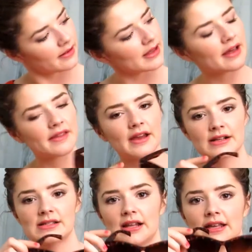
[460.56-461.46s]
yeah, they
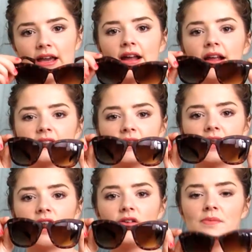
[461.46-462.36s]
are slightly cat eye because they
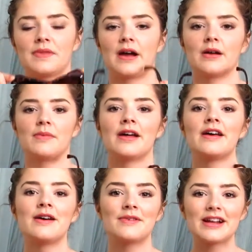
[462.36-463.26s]
go up there a bit.
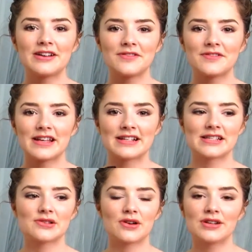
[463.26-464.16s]
But I love these.
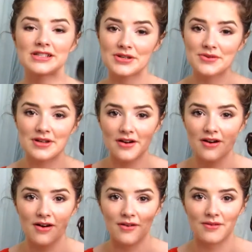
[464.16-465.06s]
These are only
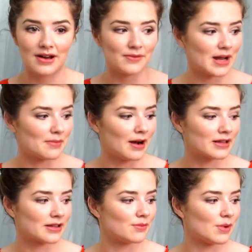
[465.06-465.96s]
€2 when I
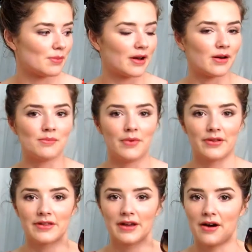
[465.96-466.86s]
bought them about a
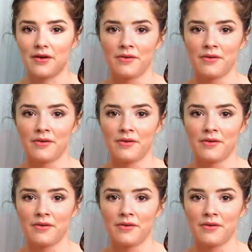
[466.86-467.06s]
month ago.